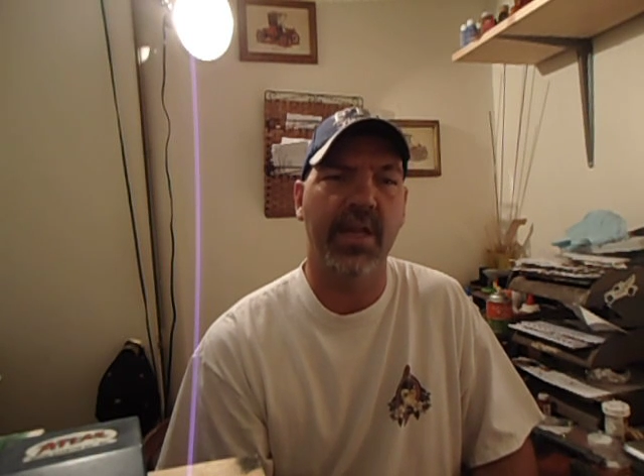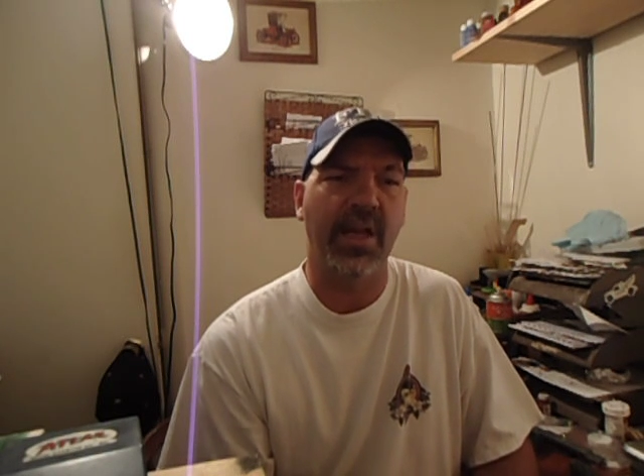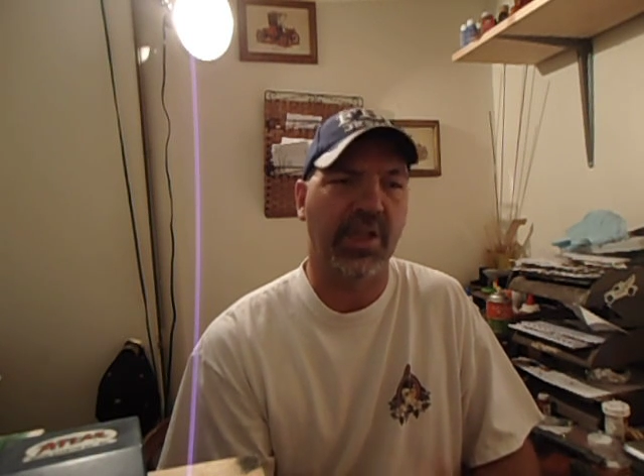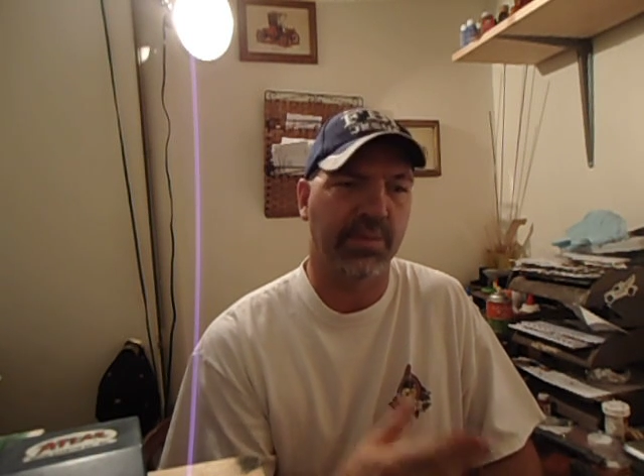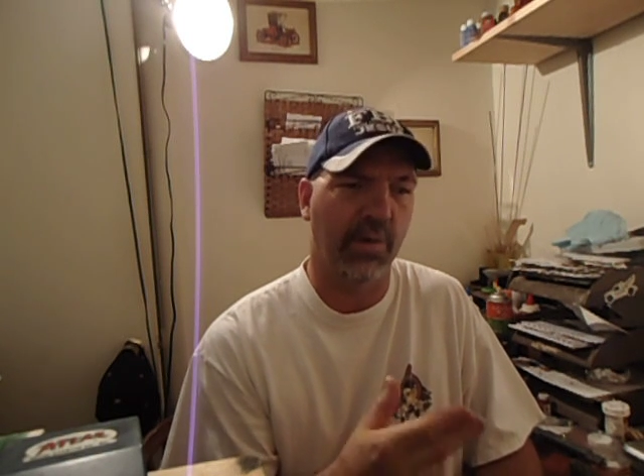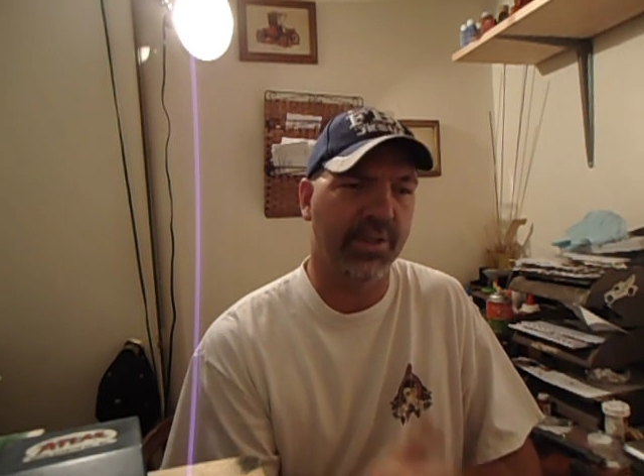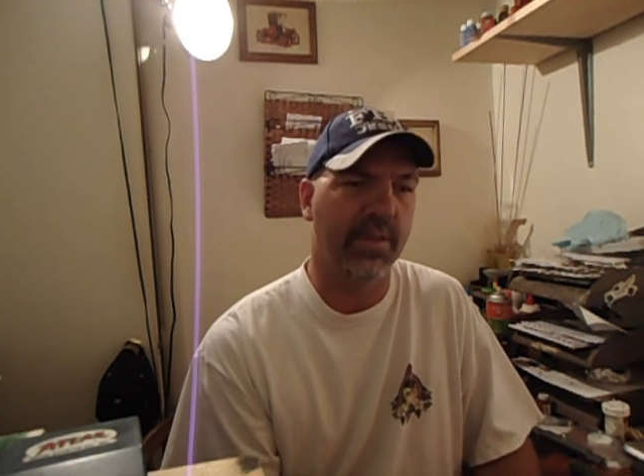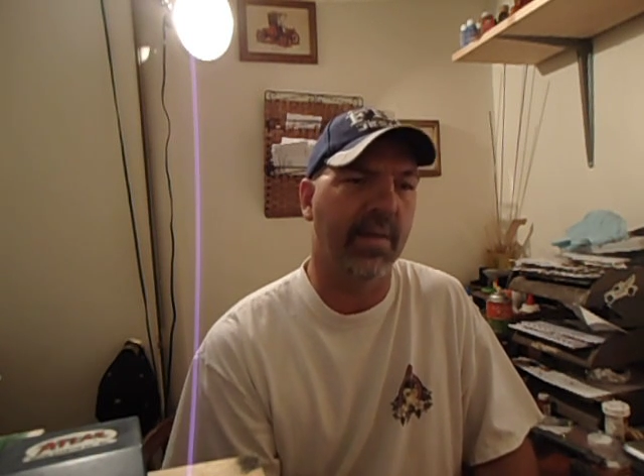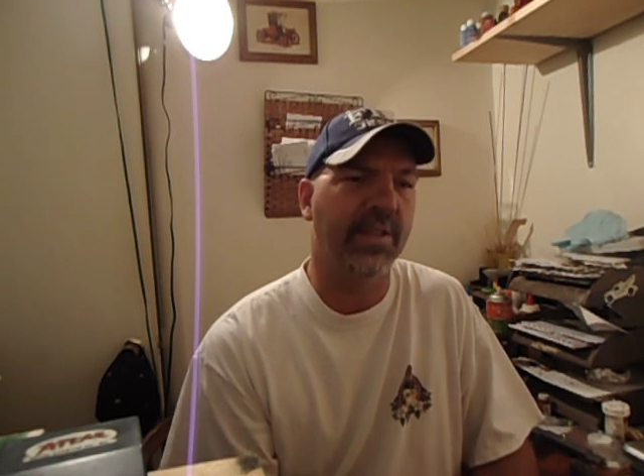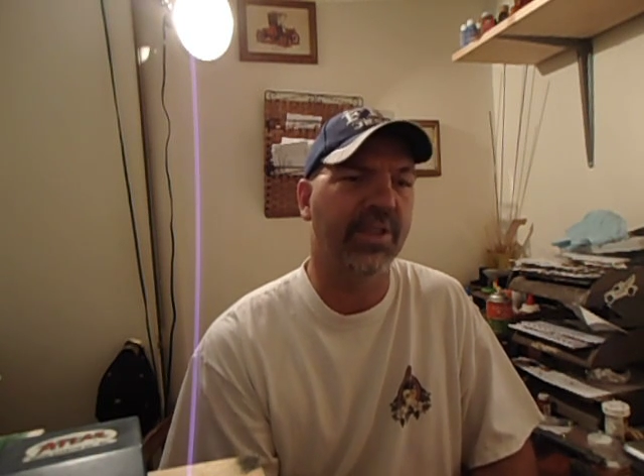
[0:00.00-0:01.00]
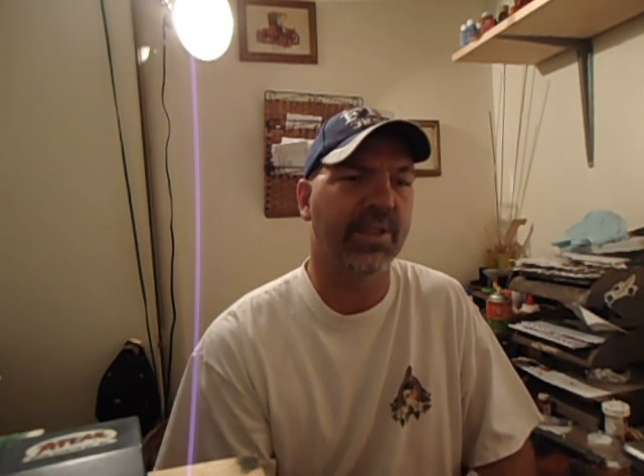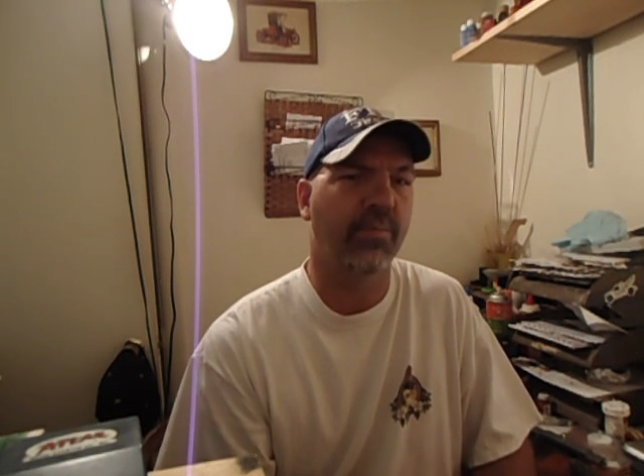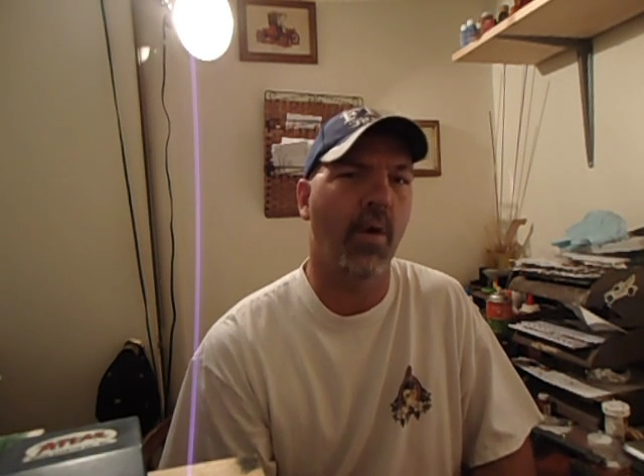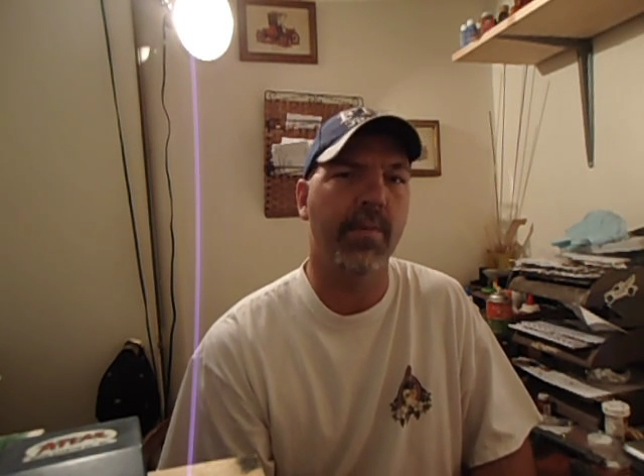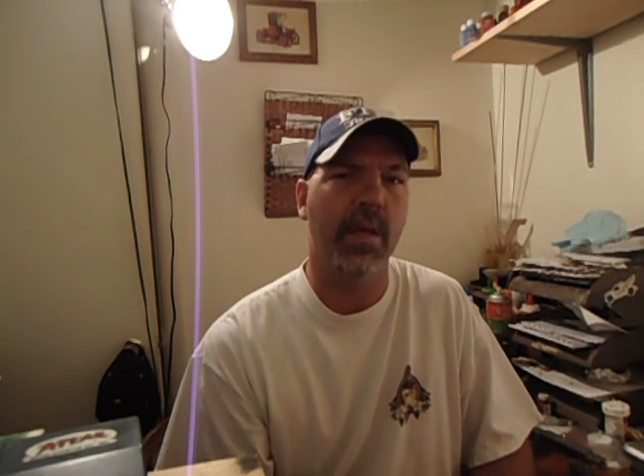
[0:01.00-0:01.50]
and expressing my
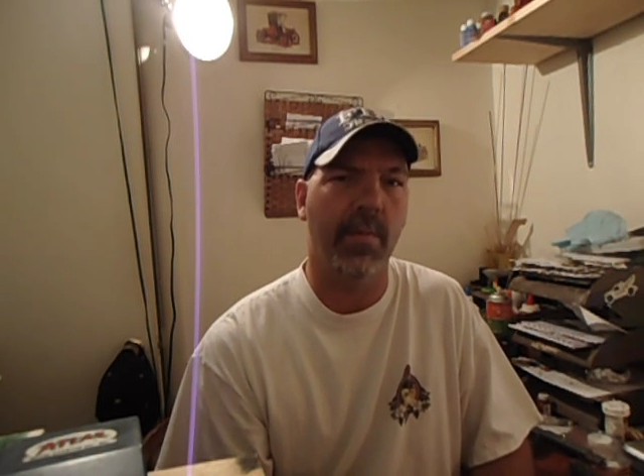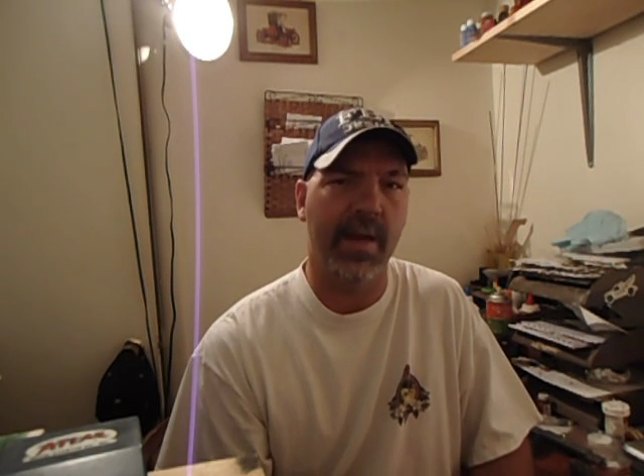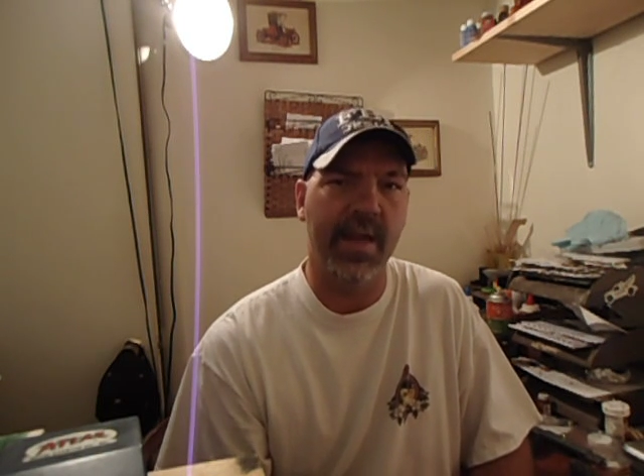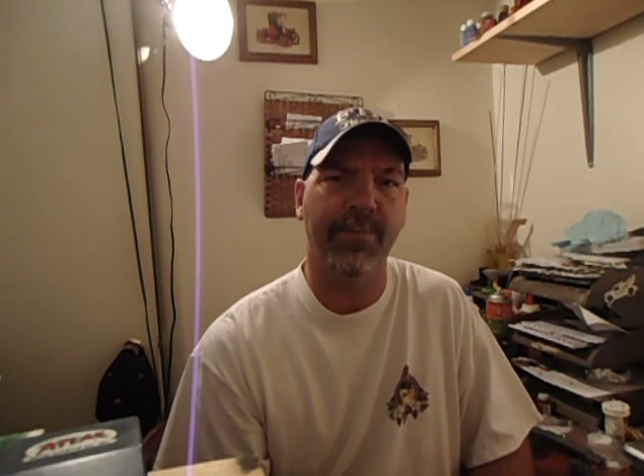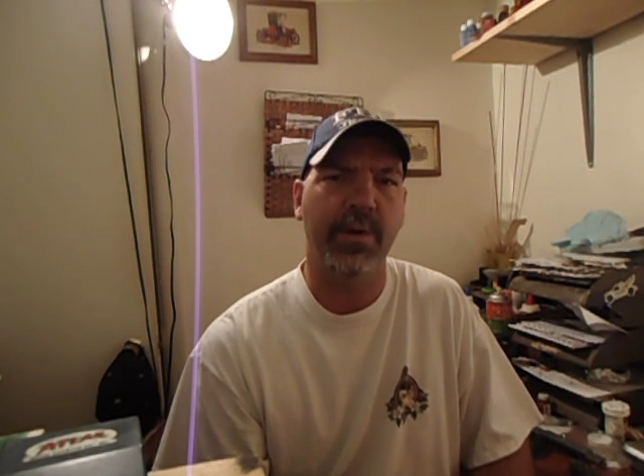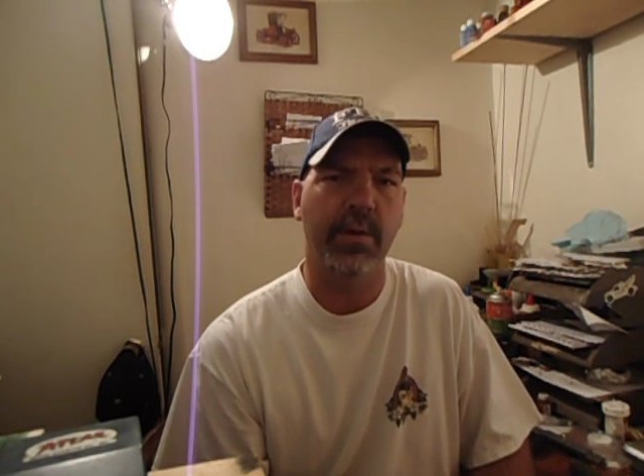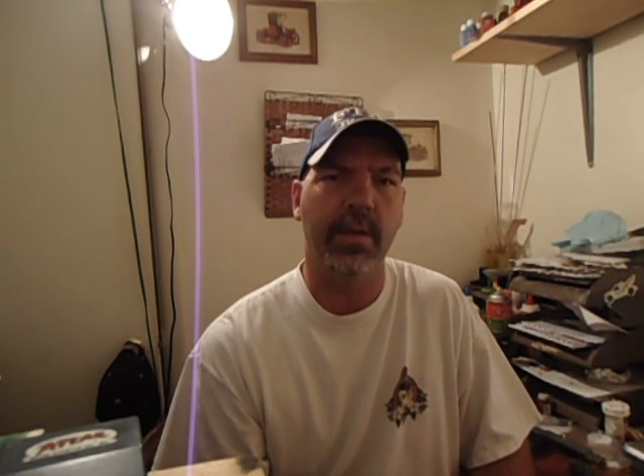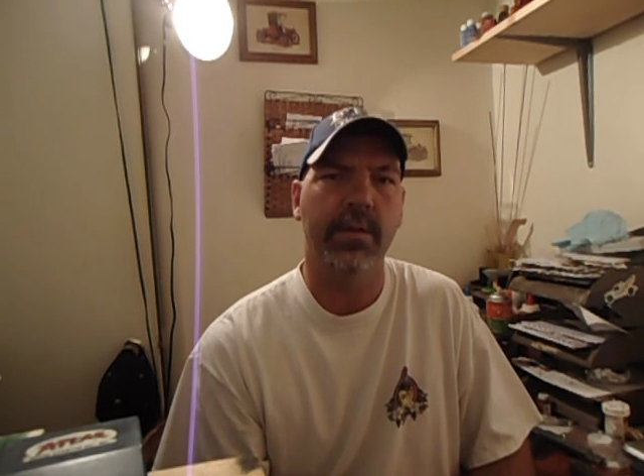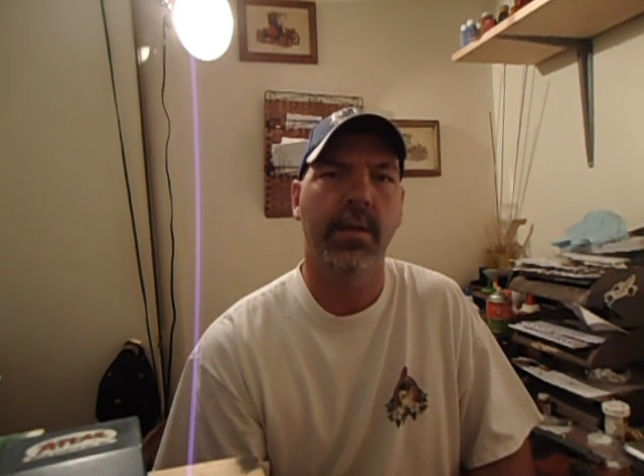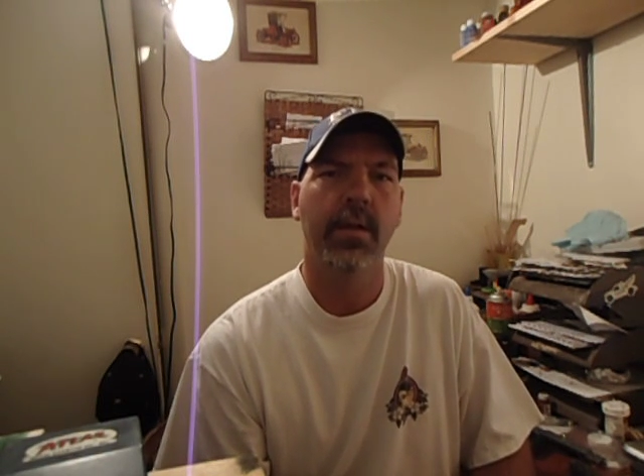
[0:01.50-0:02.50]
disappointment in my F unit